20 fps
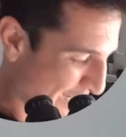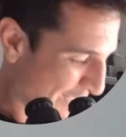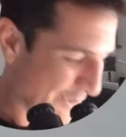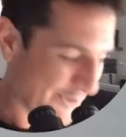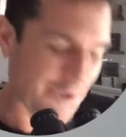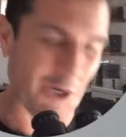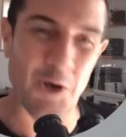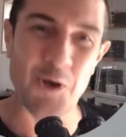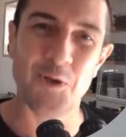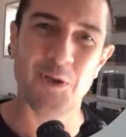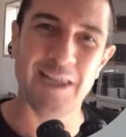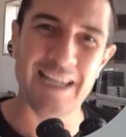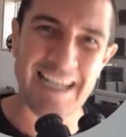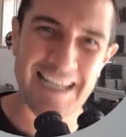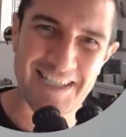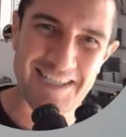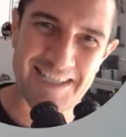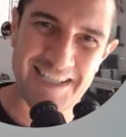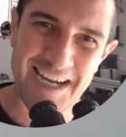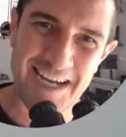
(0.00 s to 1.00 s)
So
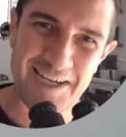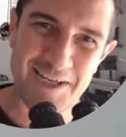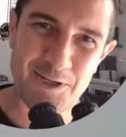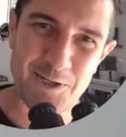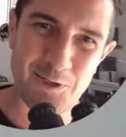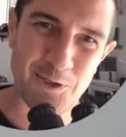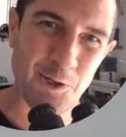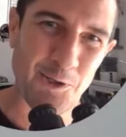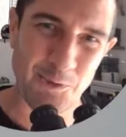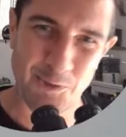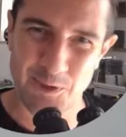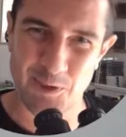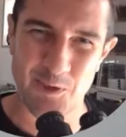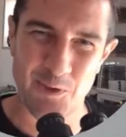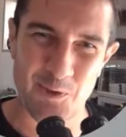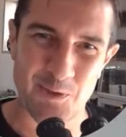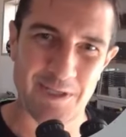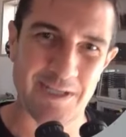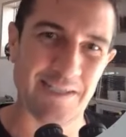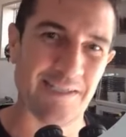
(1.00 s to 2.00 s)
let's take a closer
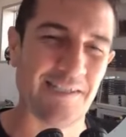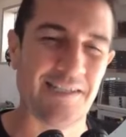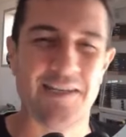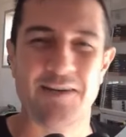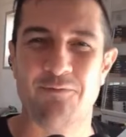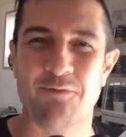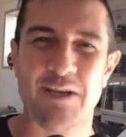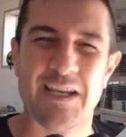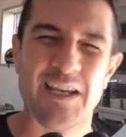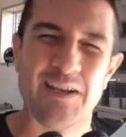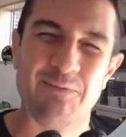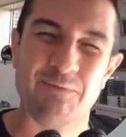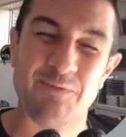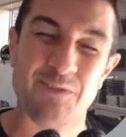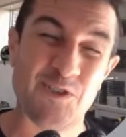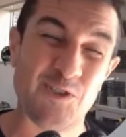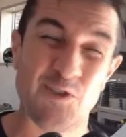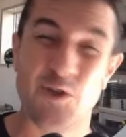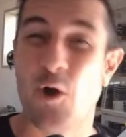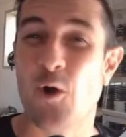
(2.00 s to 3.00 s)
look and see if we can
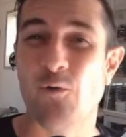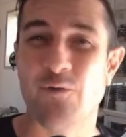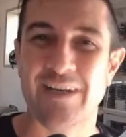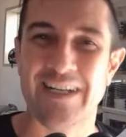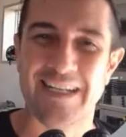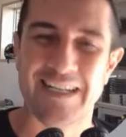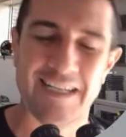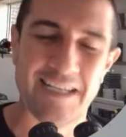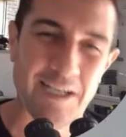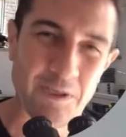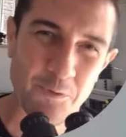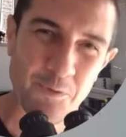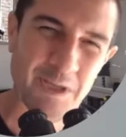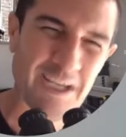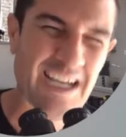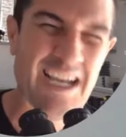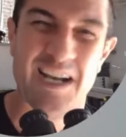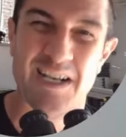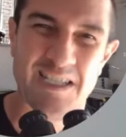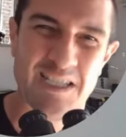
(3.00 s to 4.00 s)
solve it and get all the
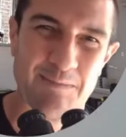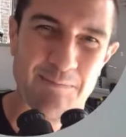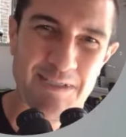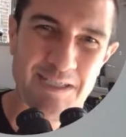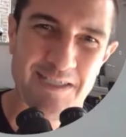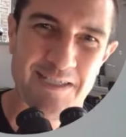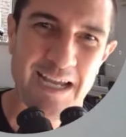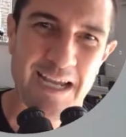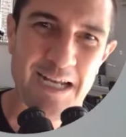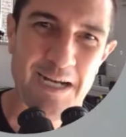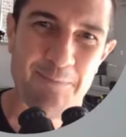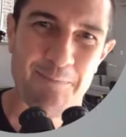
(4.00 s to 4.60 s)
customers' data